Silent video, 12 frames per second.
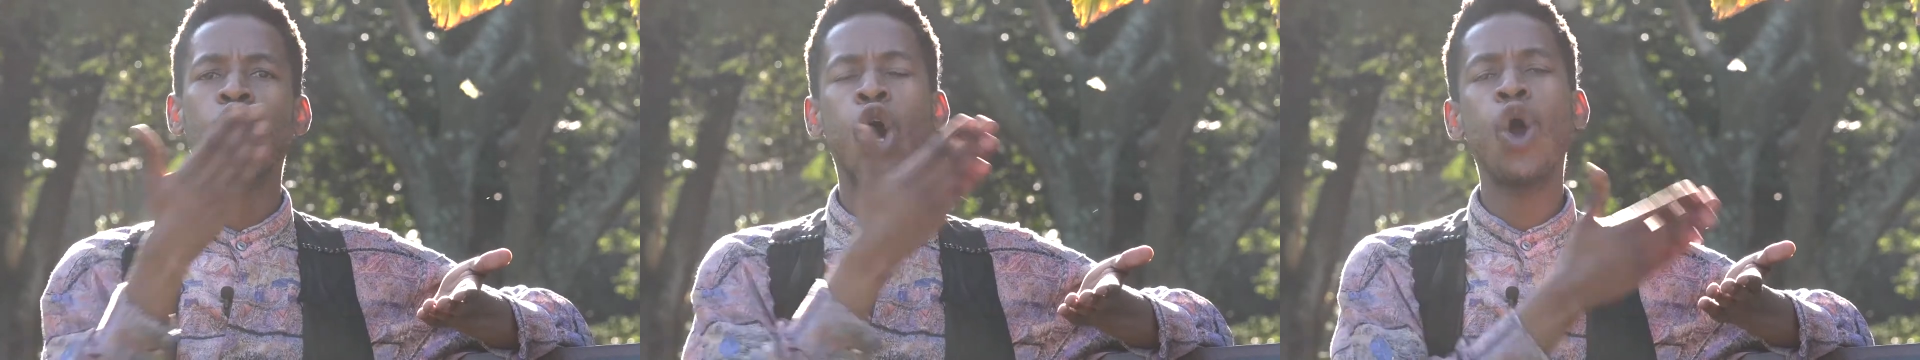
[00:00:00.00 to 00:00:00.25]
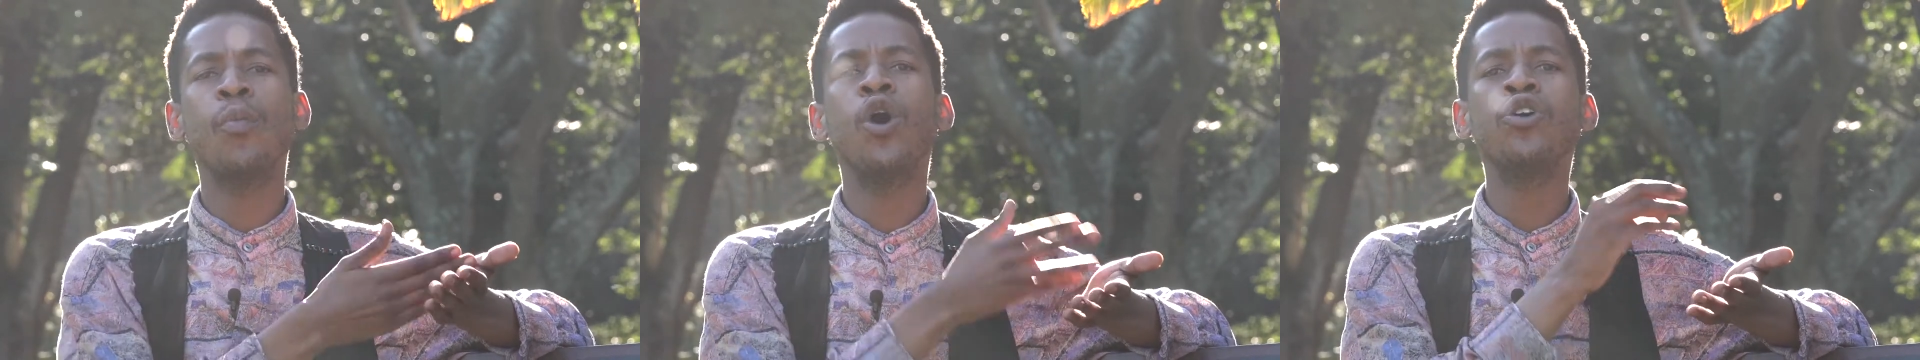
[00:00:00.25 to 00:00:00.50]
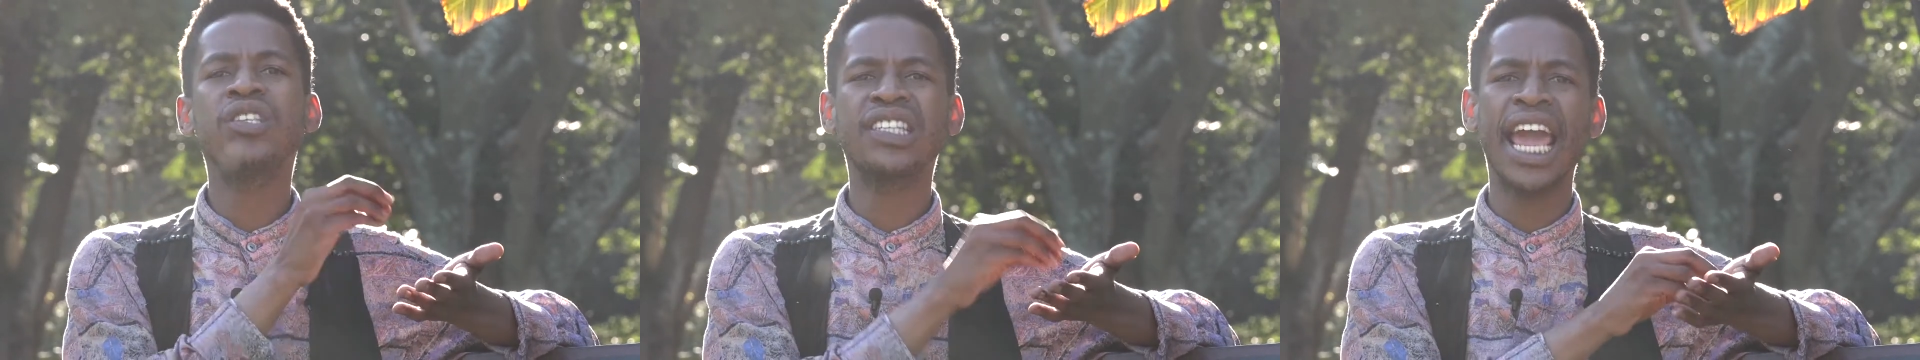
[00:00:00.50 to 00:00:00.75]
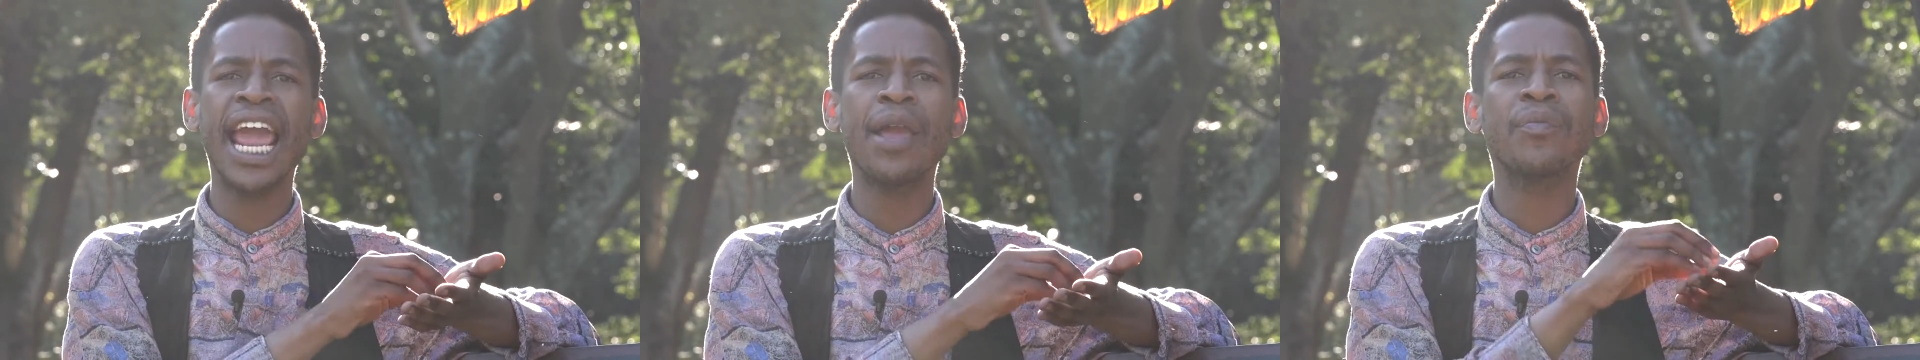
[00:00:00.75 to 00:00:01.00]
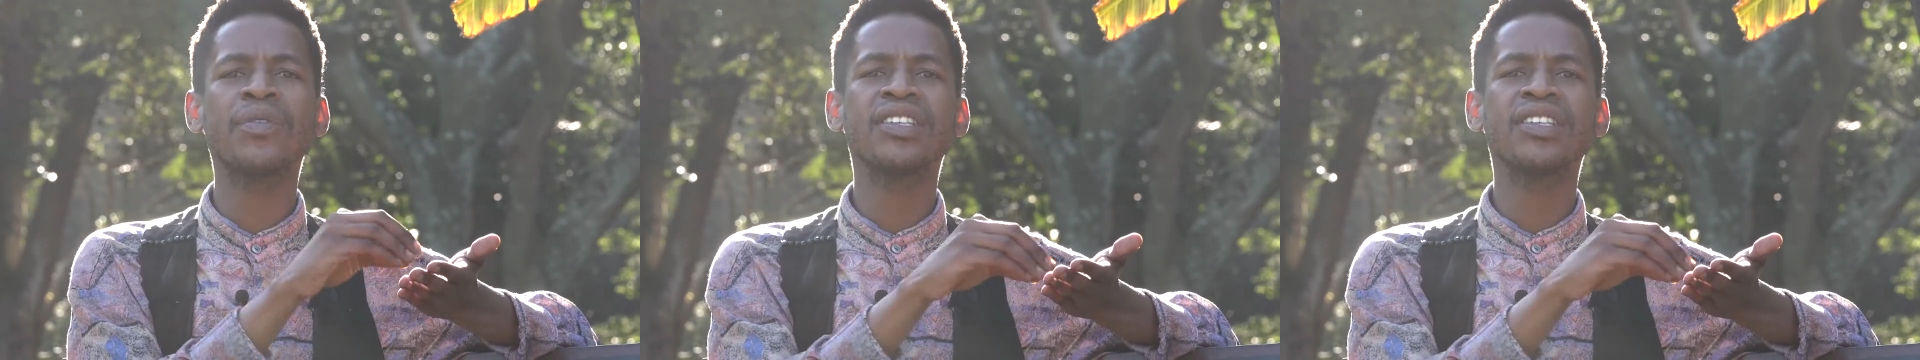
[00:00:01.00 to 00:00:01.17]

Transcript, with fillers: homo, same